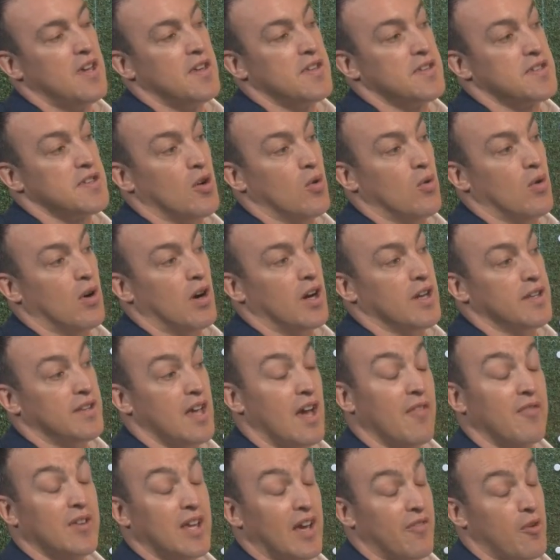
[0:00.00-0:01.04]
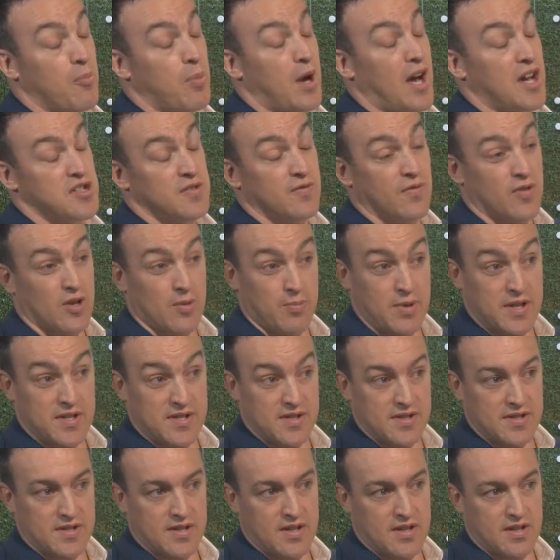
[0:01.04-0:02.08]
So I definitely have a passion for the
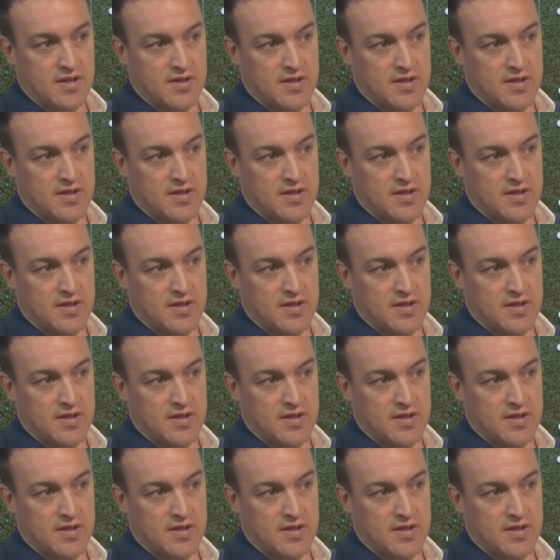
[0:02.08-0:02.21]
business to,